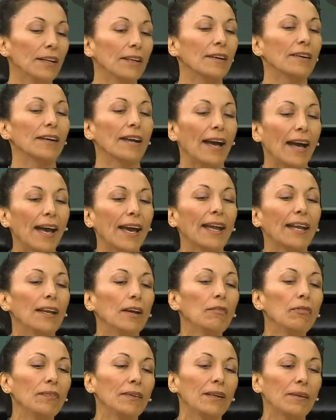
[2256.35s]
look, I
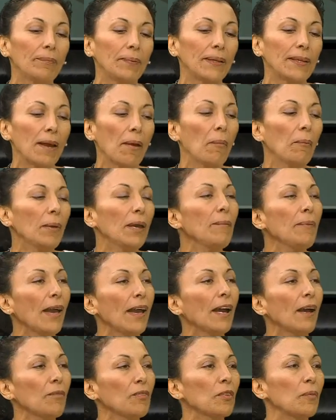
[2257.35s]
love Filipina. Maybe I
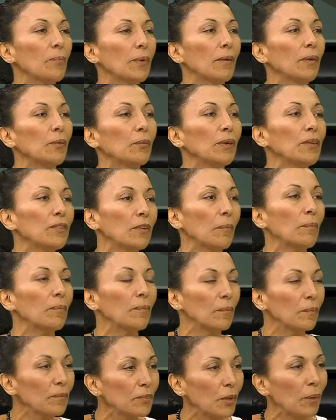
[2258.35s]
have some problem with
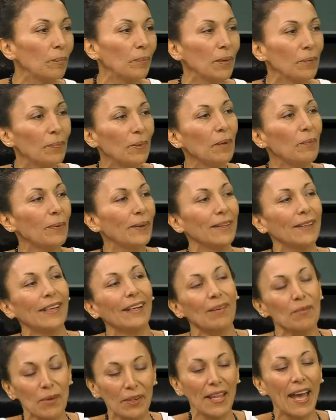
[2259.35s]
some people, but
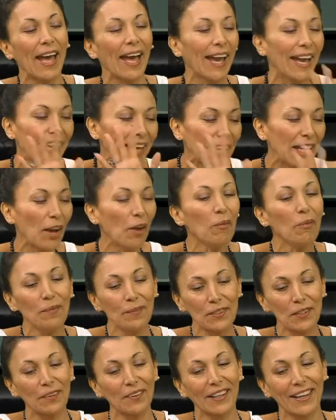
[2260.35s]
come on, I
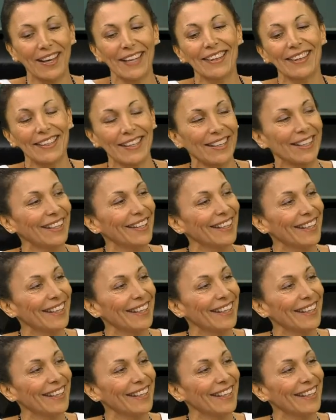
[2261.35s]
love your country.